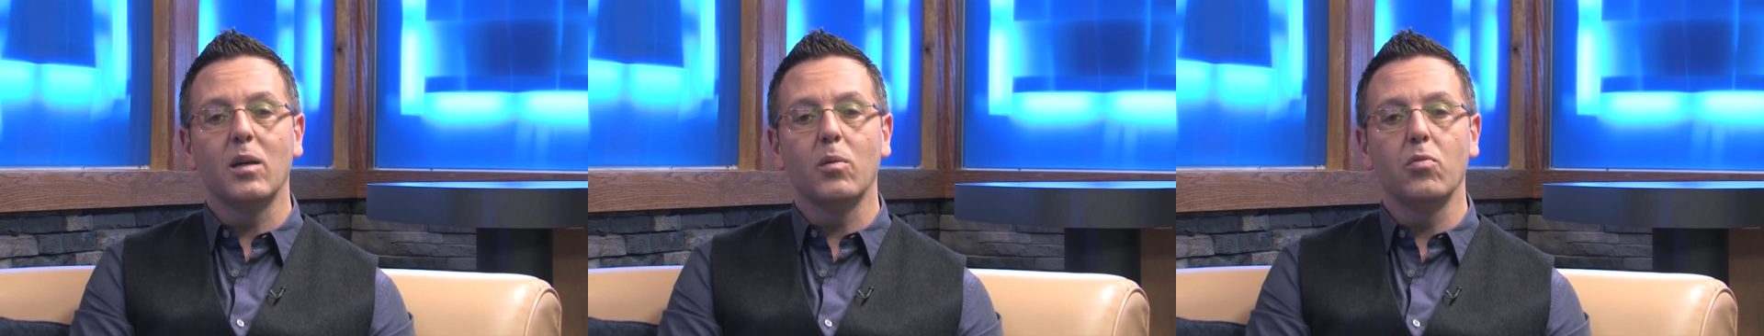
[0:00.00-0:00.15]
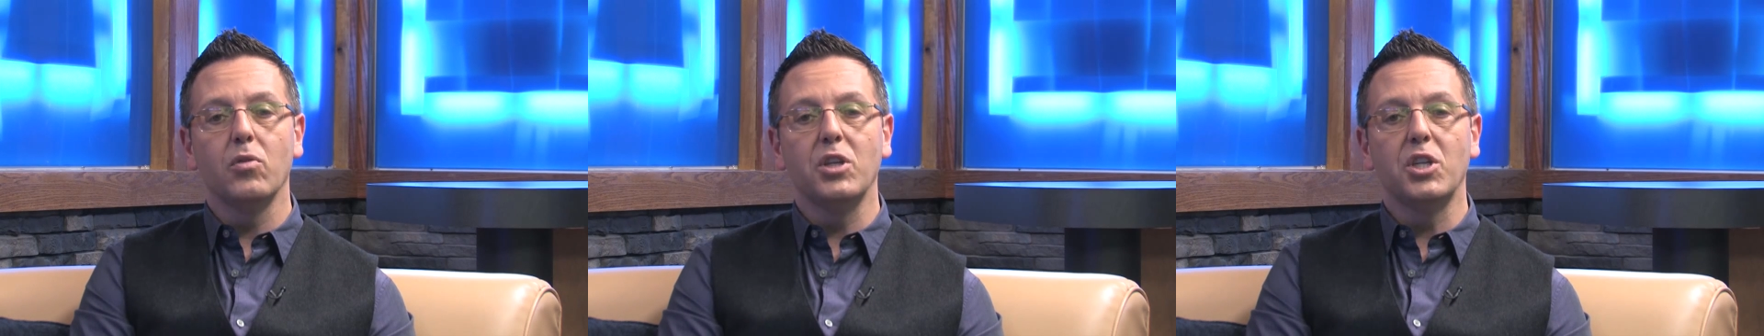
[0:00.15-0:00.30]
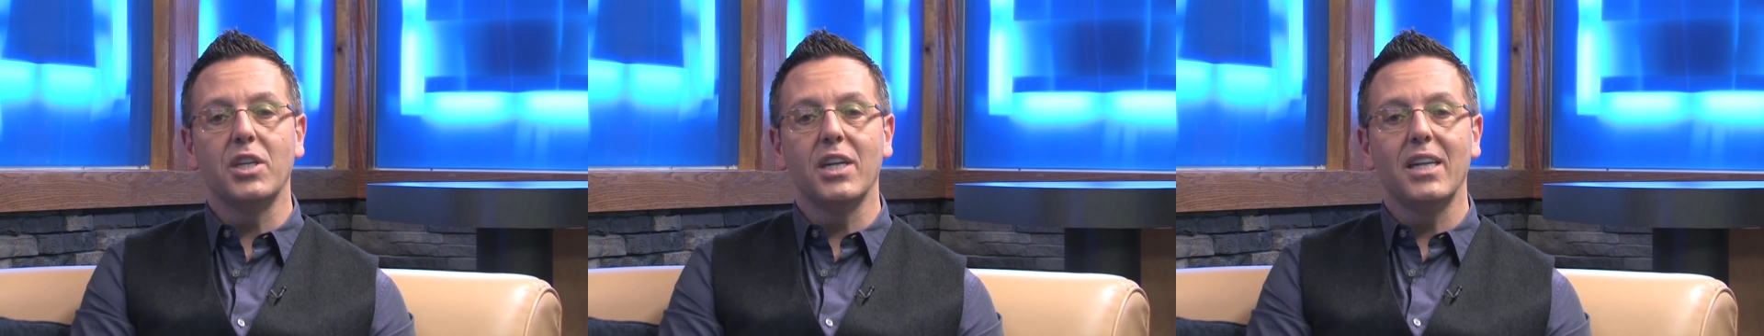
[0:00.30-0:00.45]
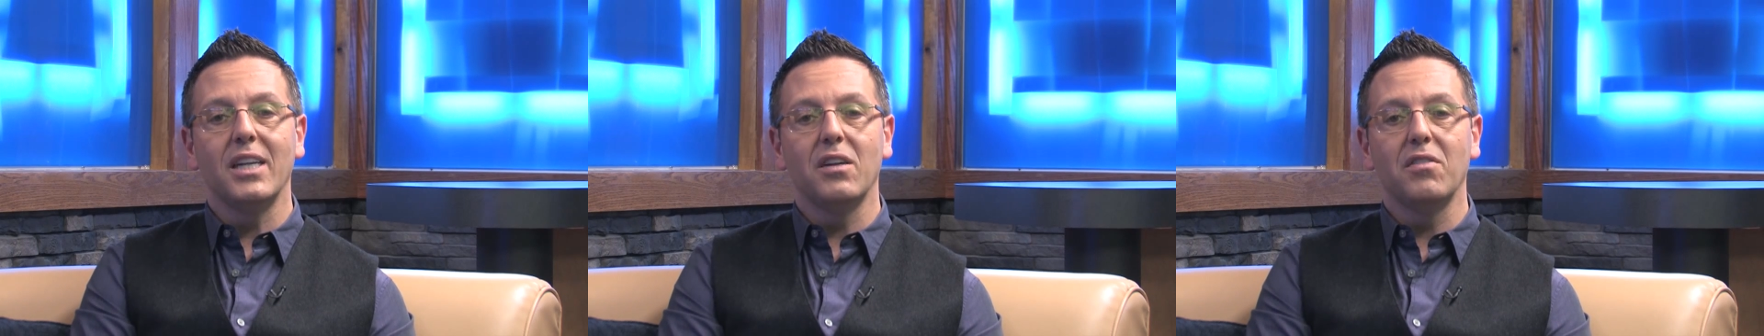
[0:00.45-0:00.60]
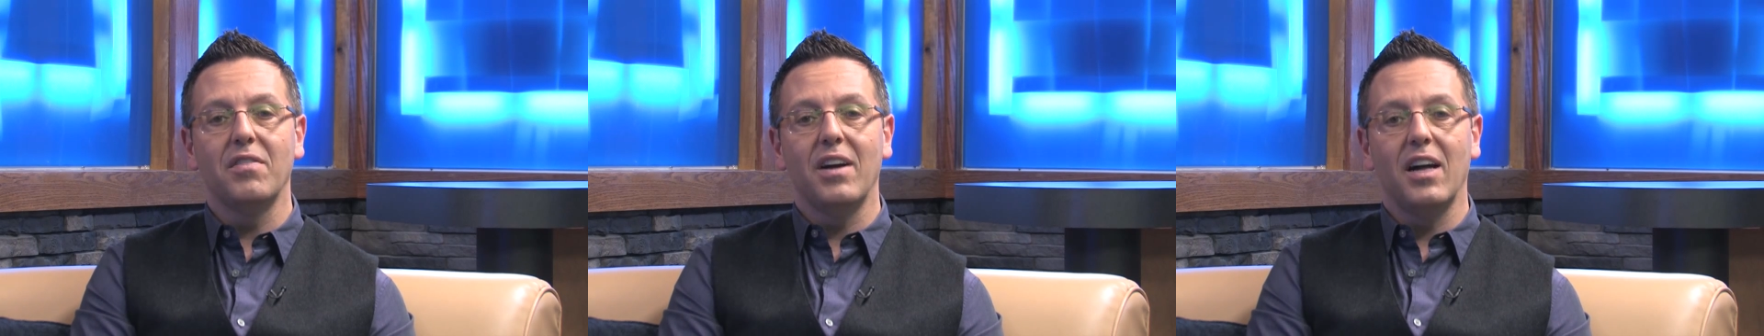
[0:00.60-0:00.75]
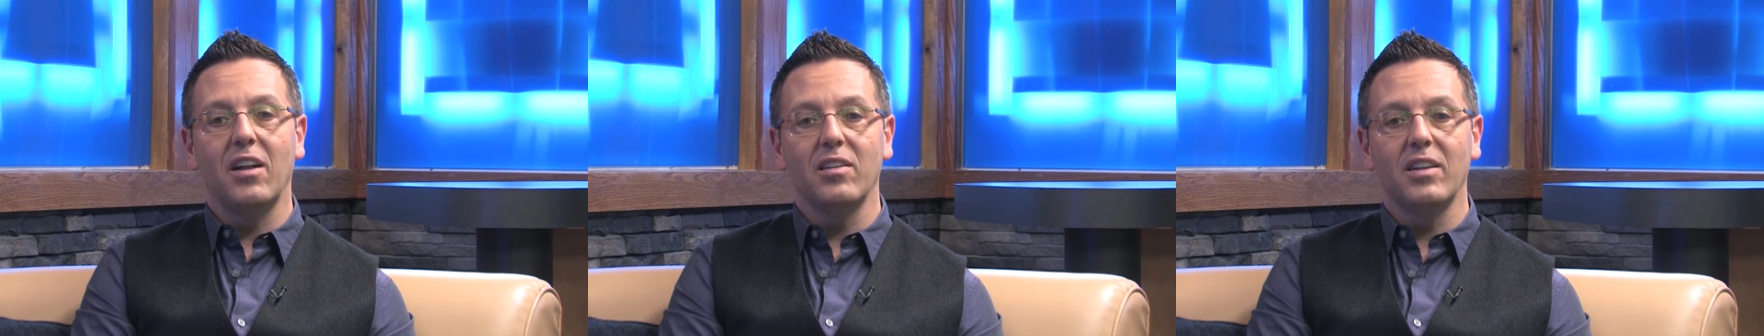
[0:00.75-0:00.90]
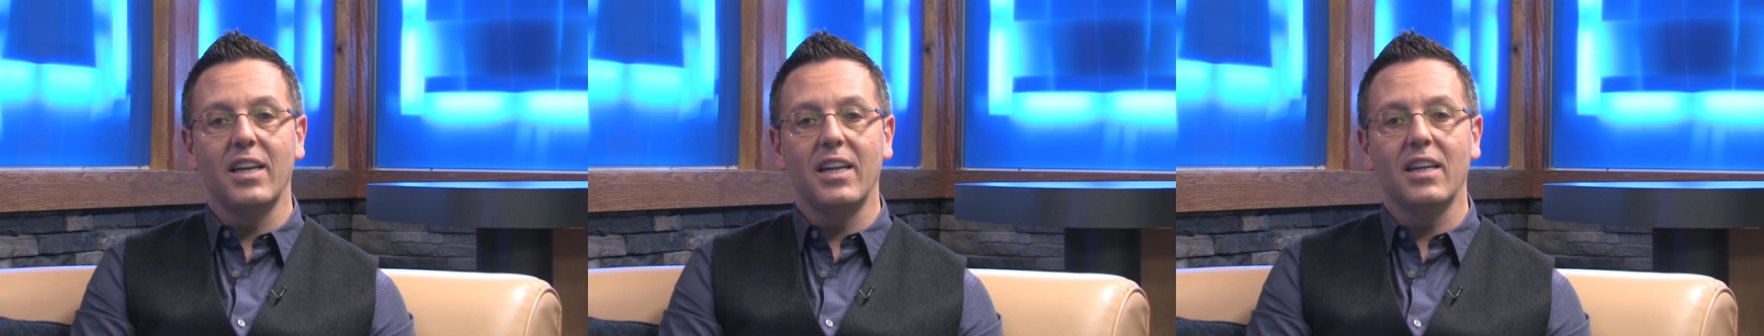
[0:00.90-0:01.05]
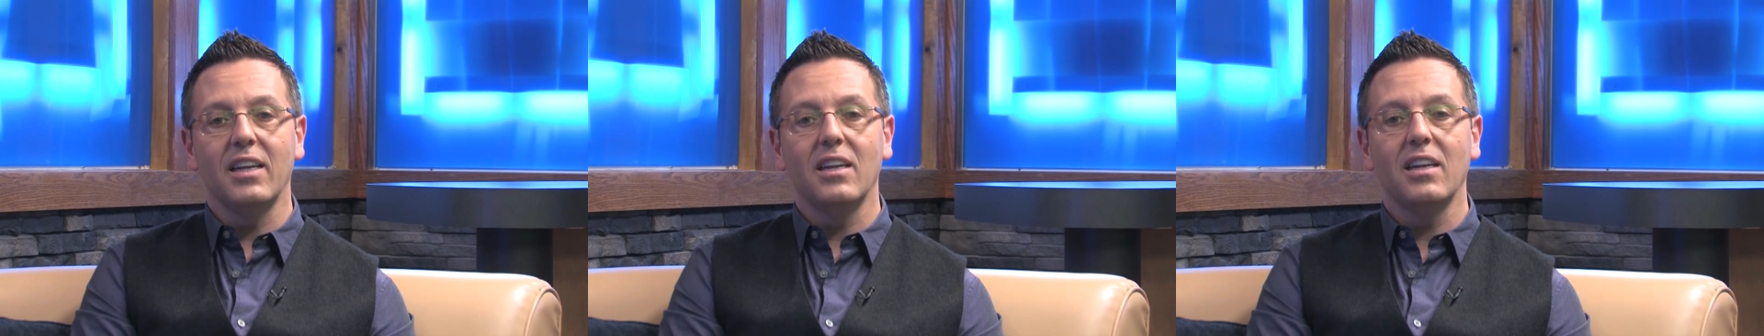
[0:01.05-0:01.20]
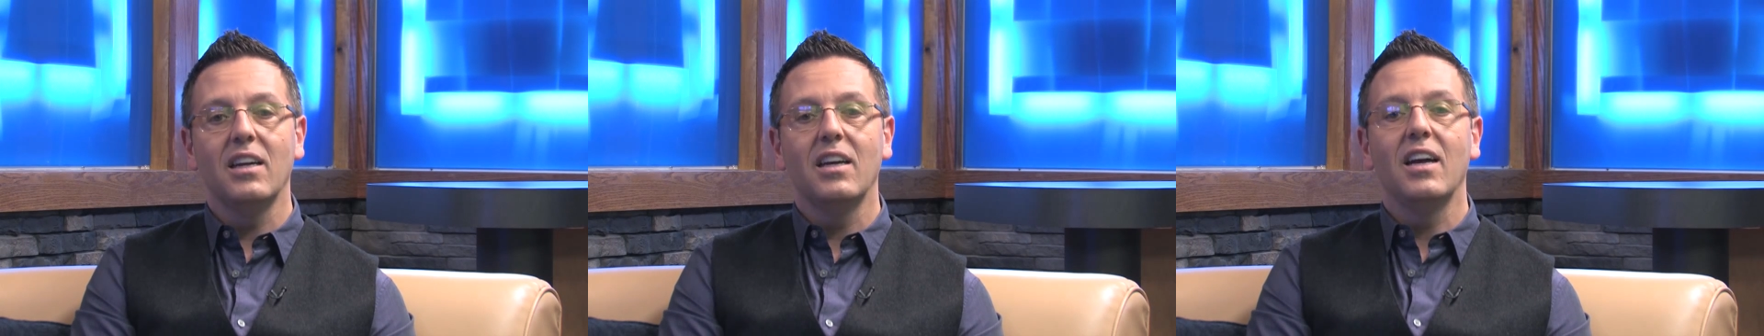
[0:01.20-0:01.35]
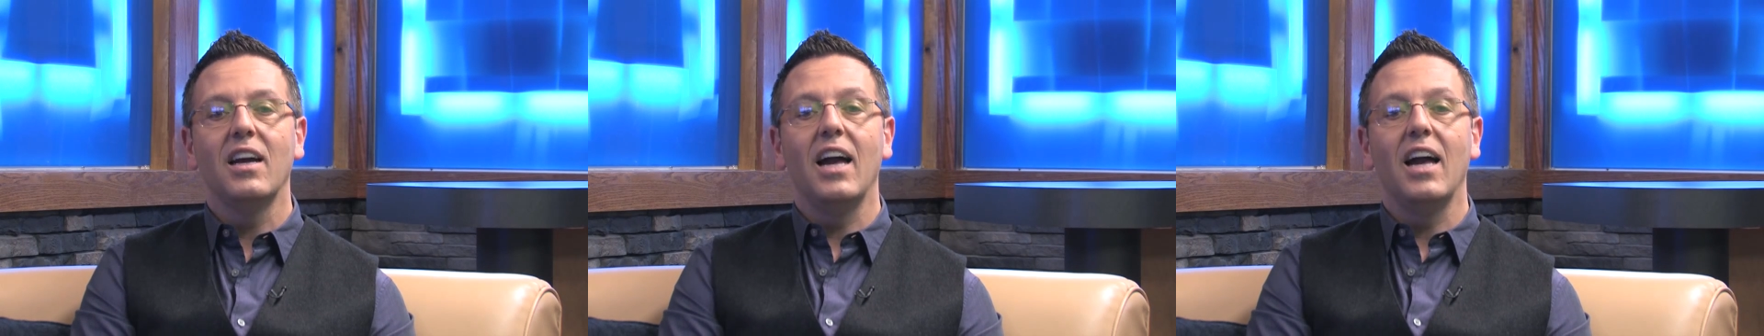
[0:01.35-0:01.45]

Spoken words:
appreciating, validating,